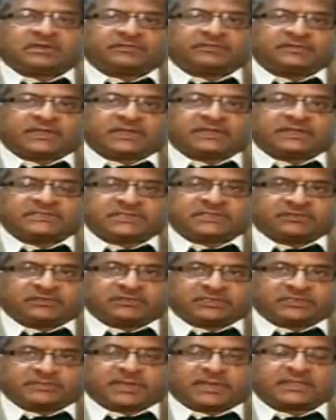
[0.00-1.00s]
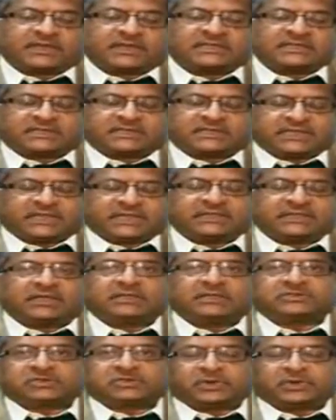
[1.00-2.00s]
of a distinguished panelist sitting in
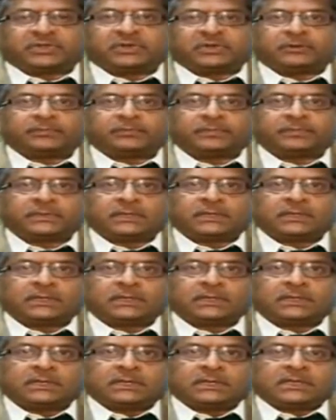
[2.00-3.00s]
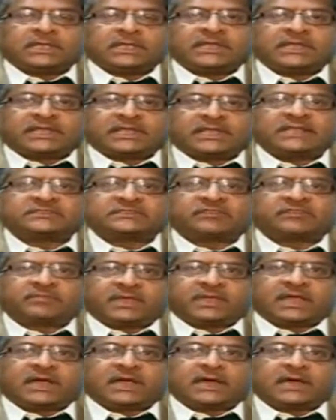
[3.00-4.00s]
the studio, in case of
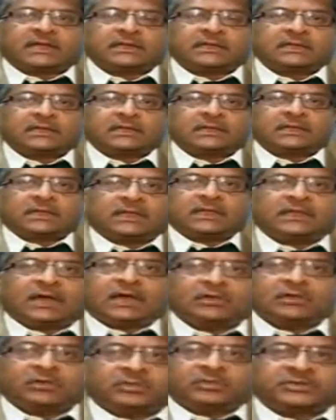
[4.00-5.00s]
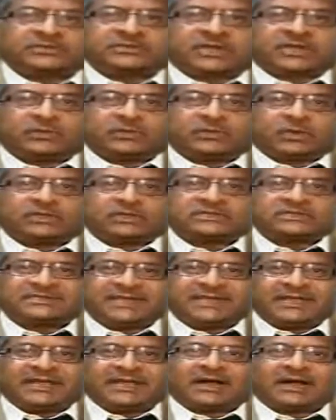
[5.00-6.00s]
Bihar, Lalu Prasad was
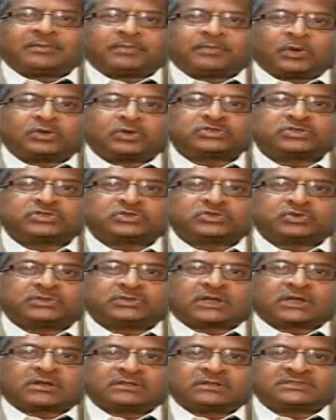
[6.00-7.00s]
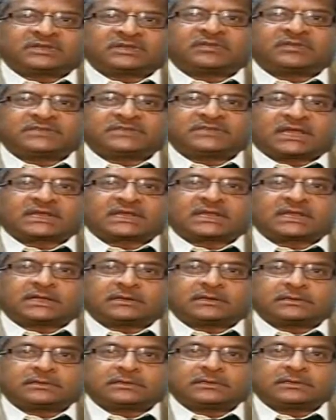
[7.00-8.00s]
dead opposed to the concept of
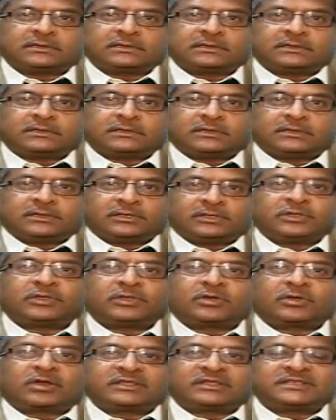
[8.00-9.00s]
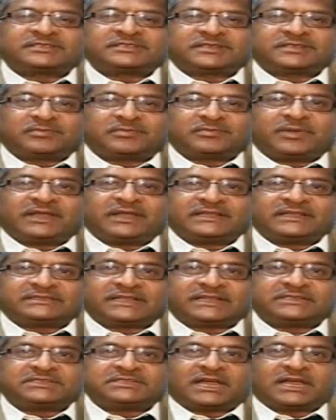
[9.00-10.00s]
Jharkhand. You recall his statement, he
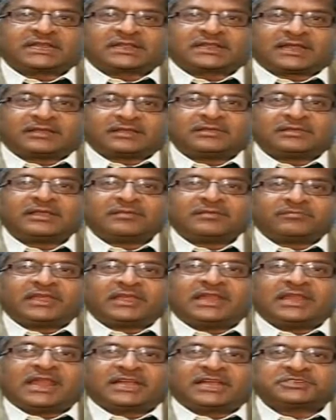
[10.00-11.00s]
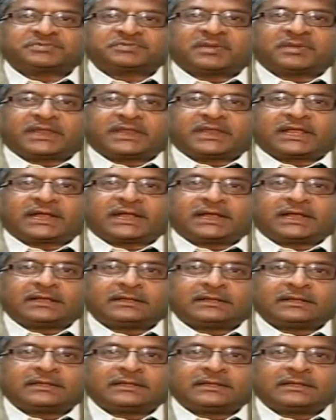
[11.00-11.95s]
said, Jharkhand may lash pe banega.